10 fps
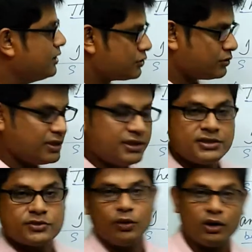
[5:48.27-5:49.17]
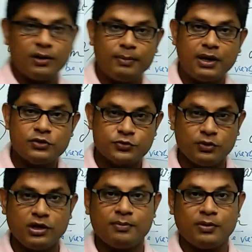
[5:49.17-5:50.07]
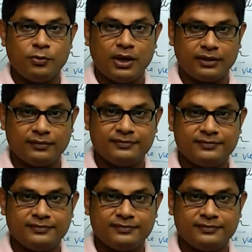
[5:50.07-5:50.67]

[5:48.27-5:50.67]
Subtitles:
So this is all about rule number 1.